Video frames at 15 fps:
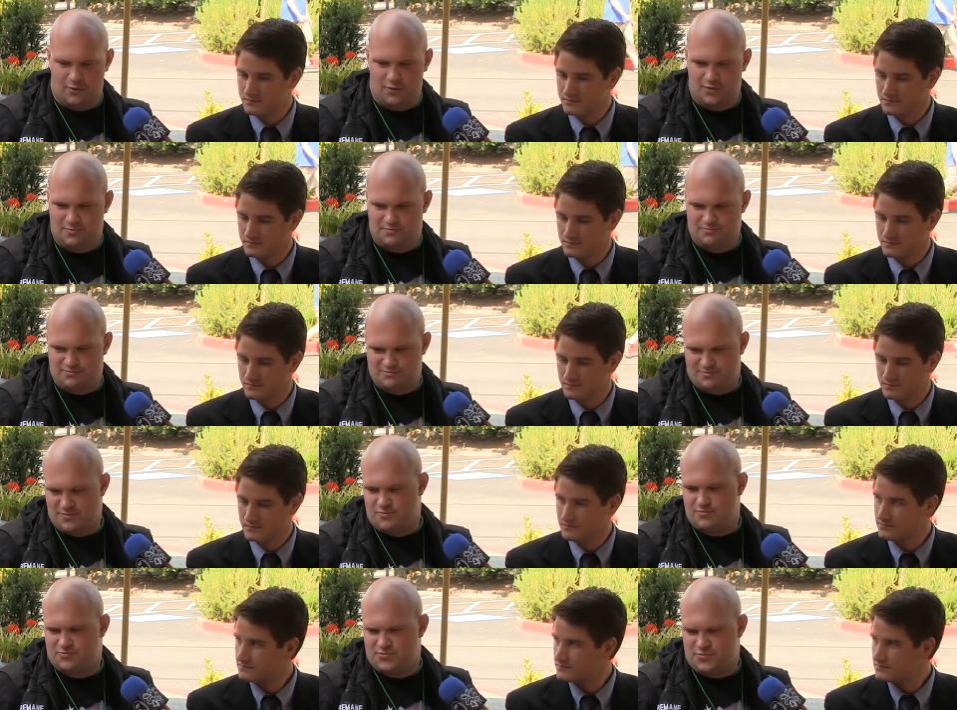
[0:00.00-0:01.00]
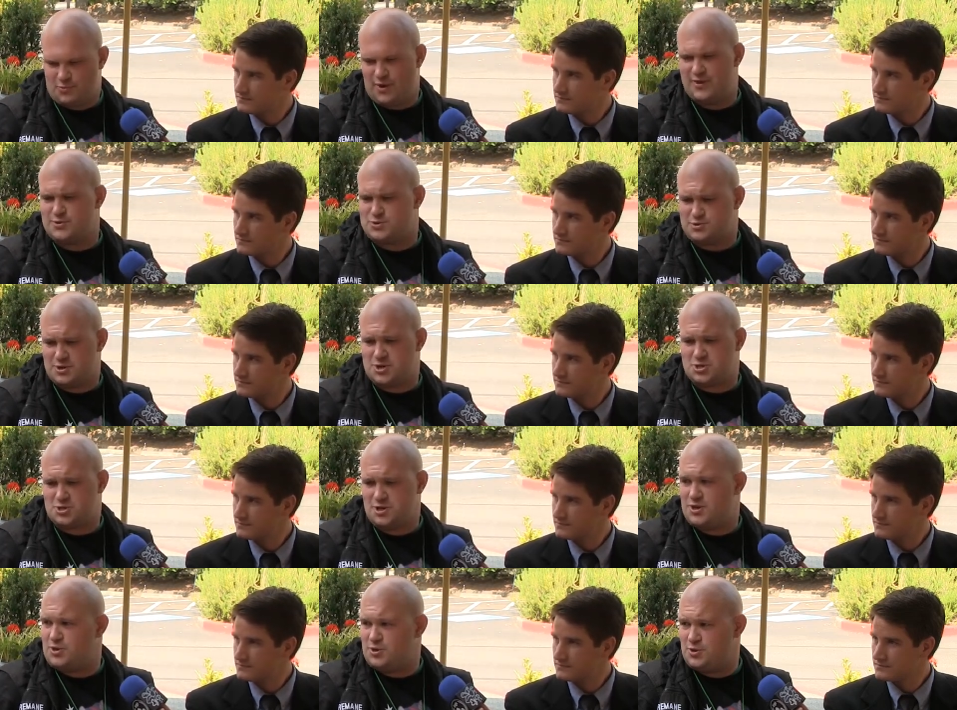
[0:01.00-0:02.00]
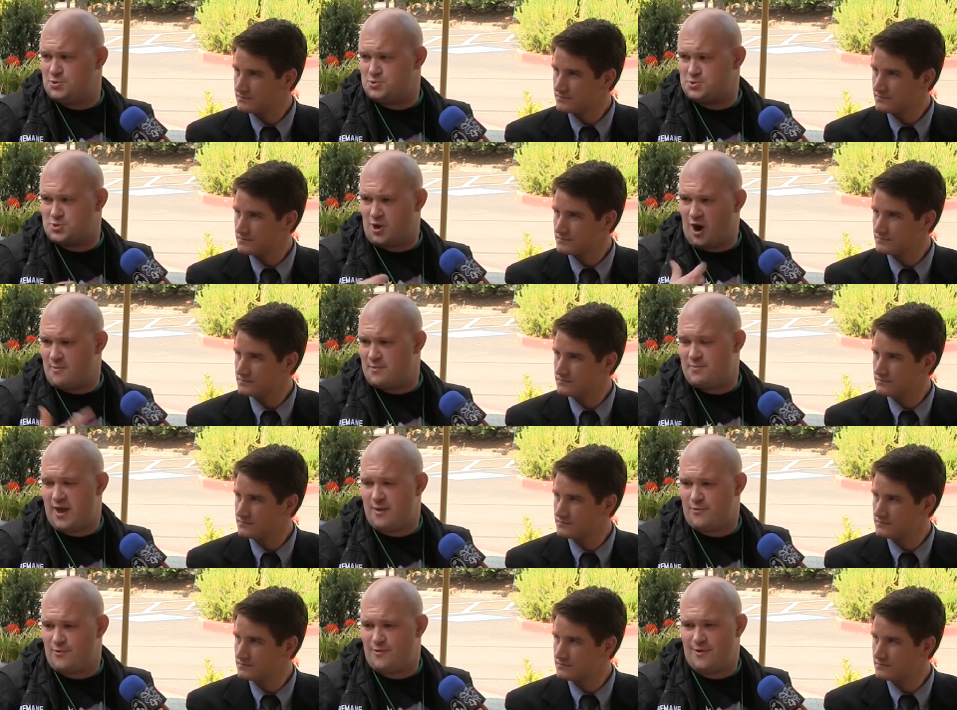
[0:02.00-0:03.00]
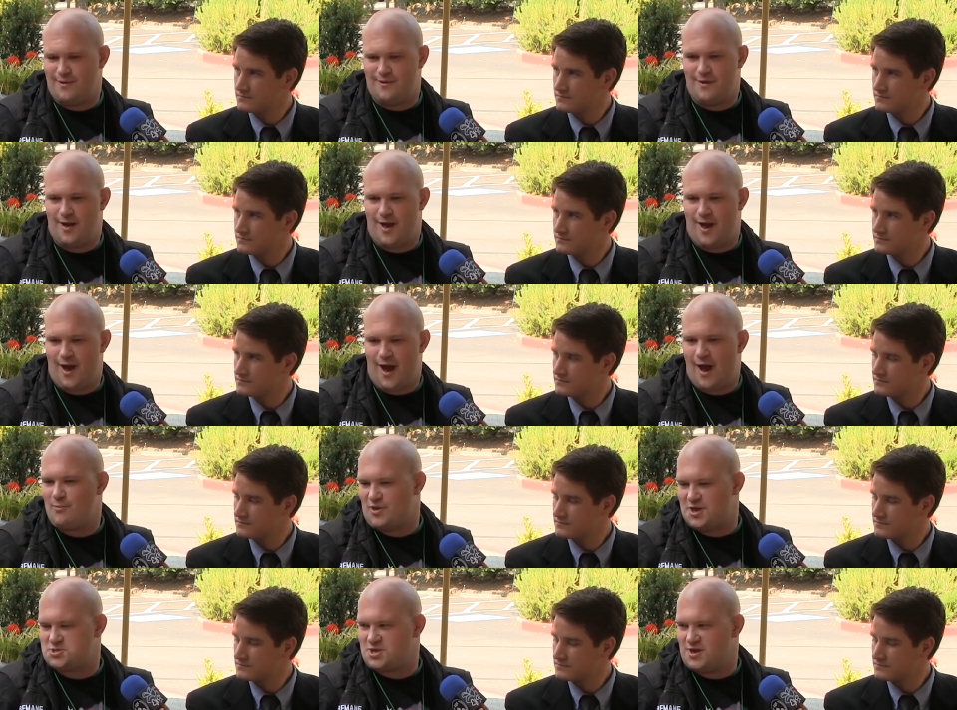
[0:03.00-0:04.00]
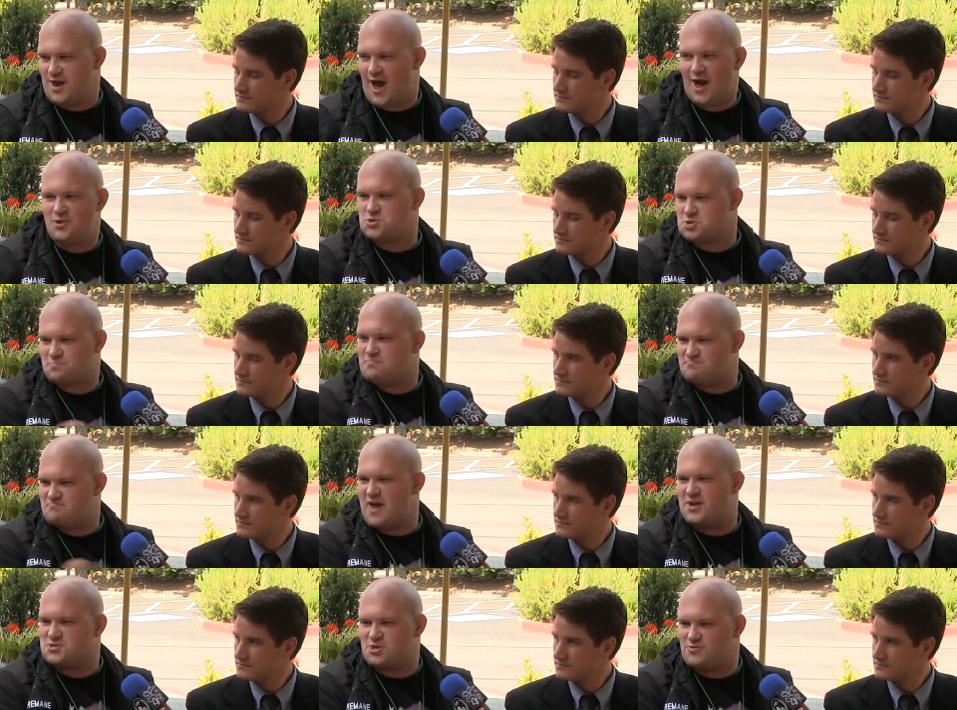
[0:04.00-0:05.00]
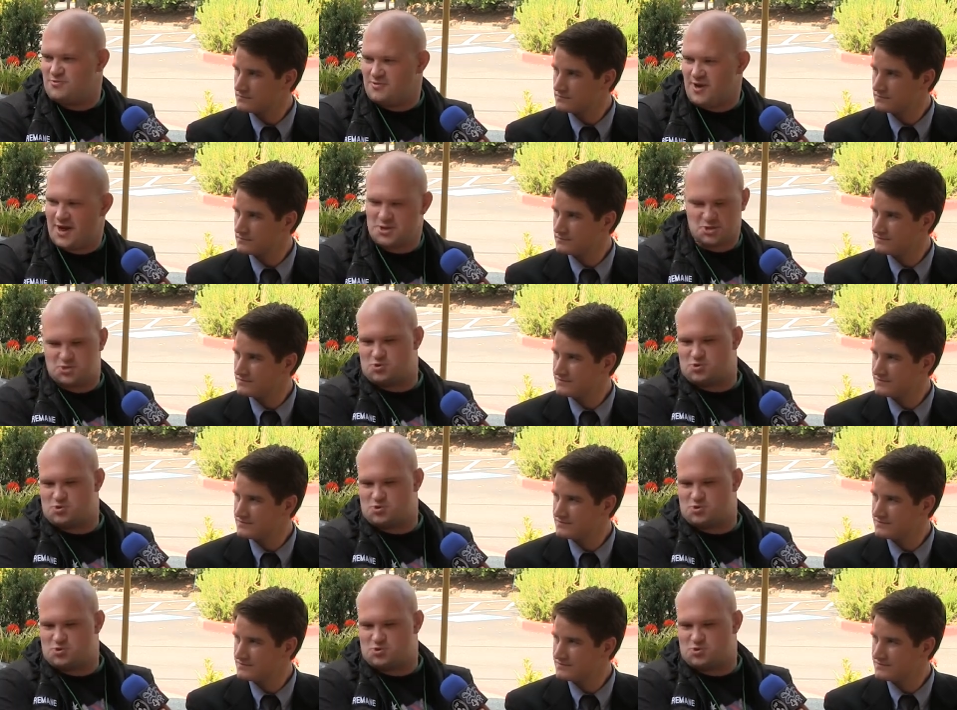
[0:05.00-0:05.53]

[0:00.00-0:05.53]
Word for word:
Speaker 1: well, the way you traditionally you use carbon paper. I'm lazy. I use pencil. I yeah. just